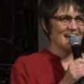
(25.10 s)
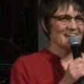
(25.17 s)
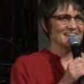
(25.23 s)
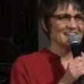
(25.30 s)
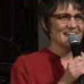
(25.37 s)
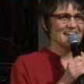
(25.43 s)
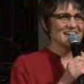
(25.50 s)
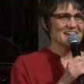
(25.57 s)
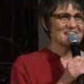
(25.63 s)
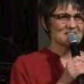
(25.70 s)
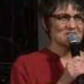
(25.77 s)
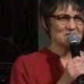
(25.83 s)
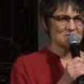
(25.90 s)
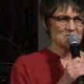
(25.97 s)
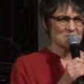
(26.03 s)
I'd
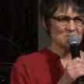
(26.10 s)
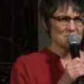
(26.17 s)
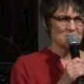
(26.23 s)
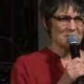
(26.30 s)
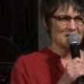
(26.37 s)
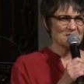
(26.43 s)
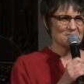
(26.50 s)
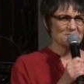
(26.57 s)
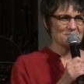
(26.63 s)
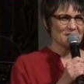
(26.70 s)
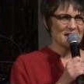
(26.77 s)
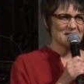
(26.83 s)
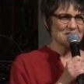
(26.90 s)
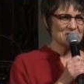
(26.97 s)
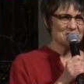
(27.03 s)
like to
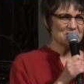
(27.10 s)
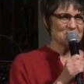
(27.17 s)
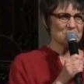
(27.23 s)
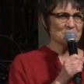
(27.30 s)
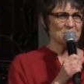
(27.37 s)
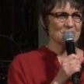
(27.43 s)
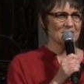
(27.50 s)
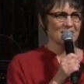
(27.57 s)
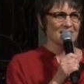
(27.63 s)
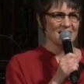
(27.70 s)
invite you